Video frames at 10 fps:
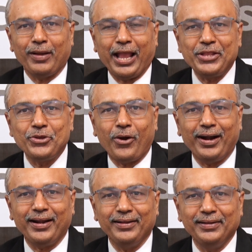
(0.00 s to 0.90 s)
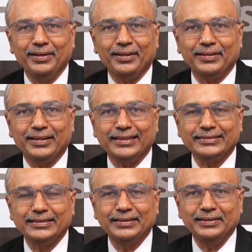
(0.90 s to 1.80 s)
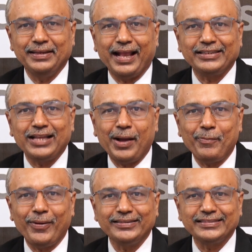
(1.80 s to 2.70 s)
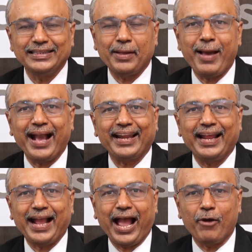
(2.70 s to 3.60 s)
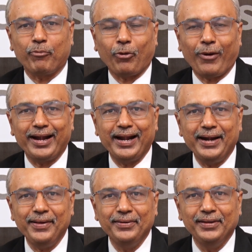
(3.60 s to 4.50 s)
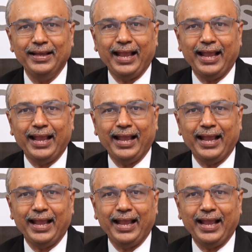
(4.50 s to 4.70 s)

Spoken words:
enjoyed these examples in the back rank I have provided,